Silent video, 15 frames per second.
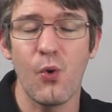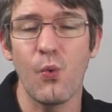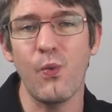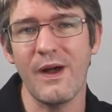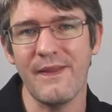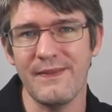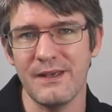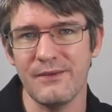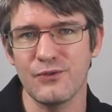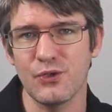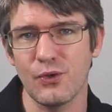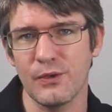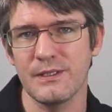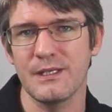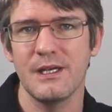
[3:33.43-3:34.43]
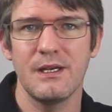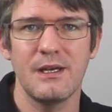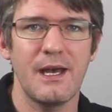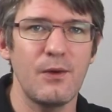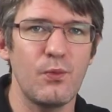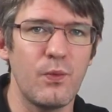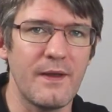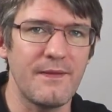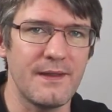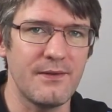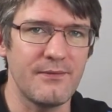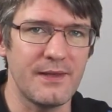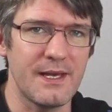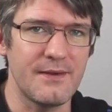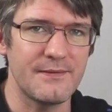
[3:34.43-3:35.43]
when they've joined and when
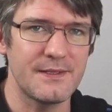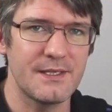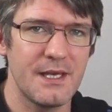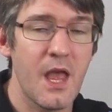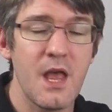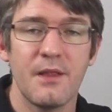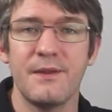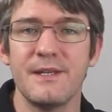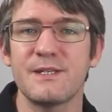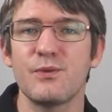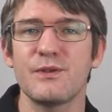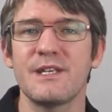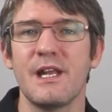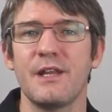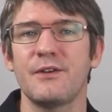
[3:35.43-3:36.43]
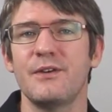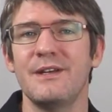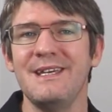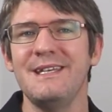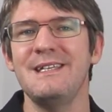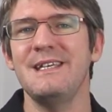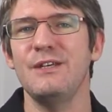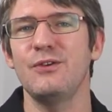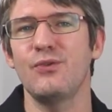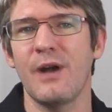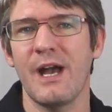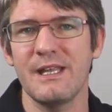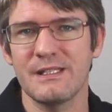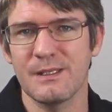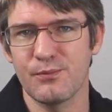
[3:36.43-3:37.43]
they've left. This was another EDU
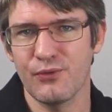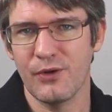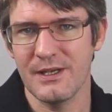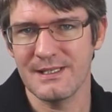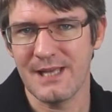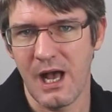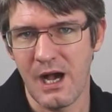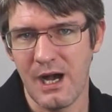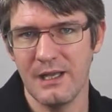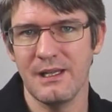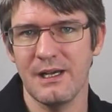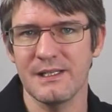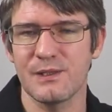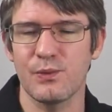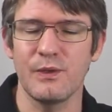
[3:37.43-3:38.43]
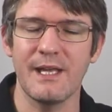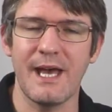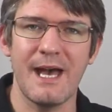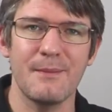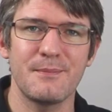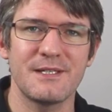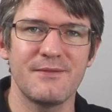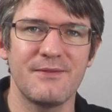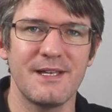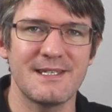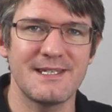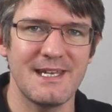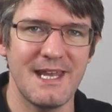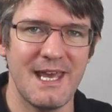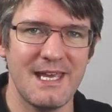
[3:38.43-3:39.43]
Enterprise Highlights with Apps Events and